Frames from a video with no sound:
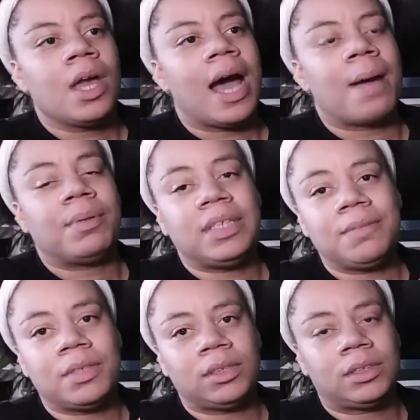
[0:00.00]
I believe
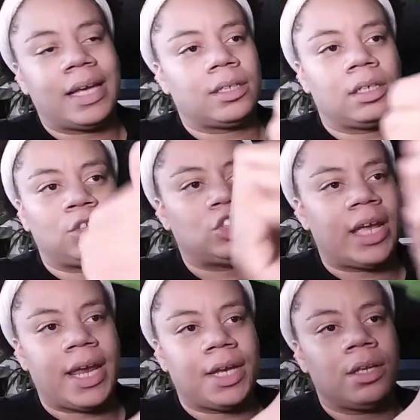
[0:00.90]
this is like a
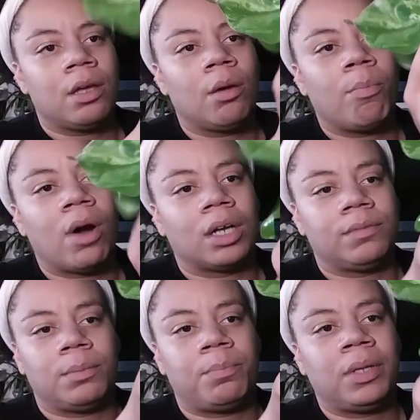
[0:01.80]
jade part of
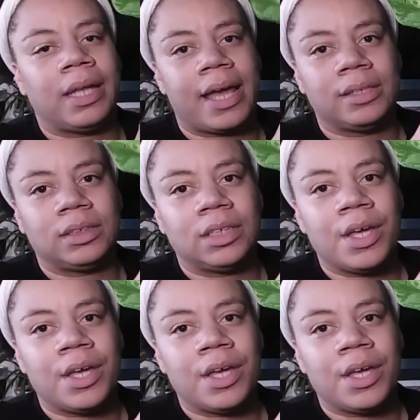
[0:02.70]
the plant.